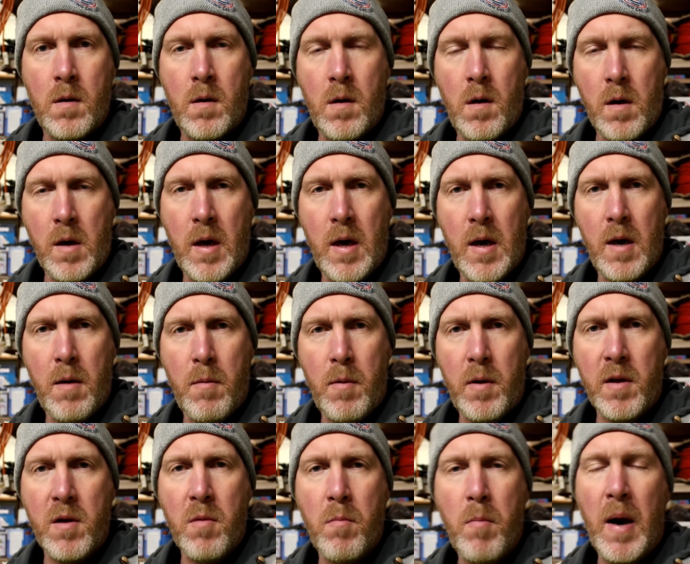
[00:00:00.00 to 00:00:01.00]
Okay,
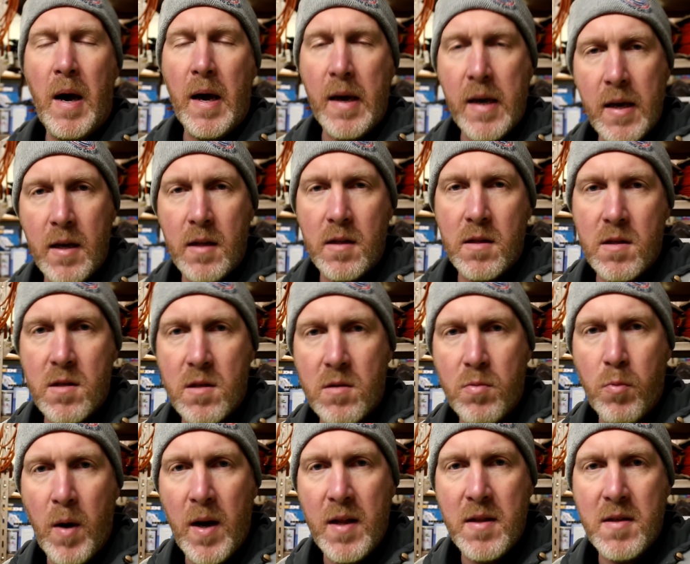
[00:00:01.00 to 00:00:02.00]
welcome back. It's
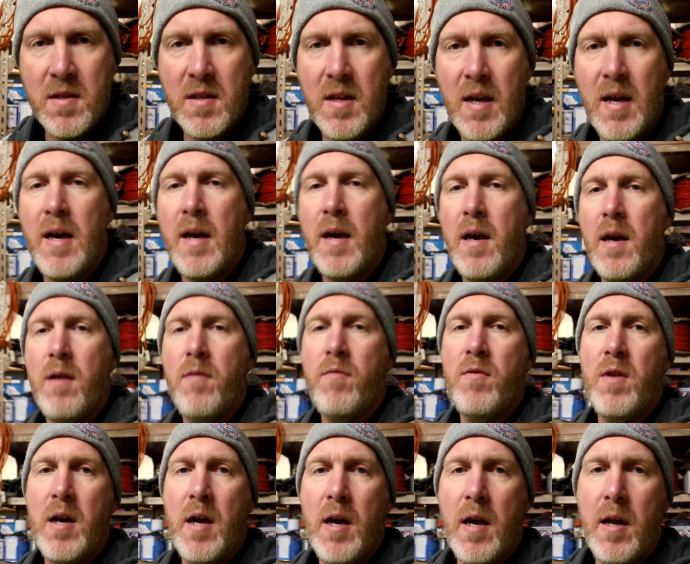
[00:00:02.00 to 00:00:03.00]
Wednesday
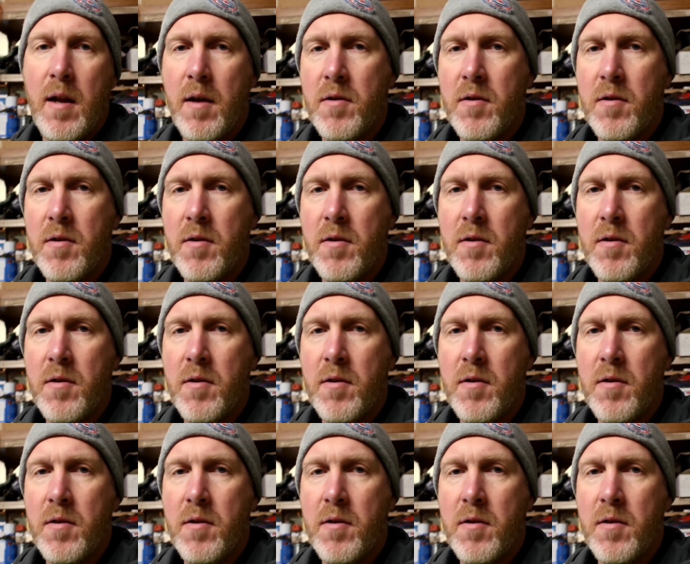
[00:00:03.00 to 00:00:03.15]
evening.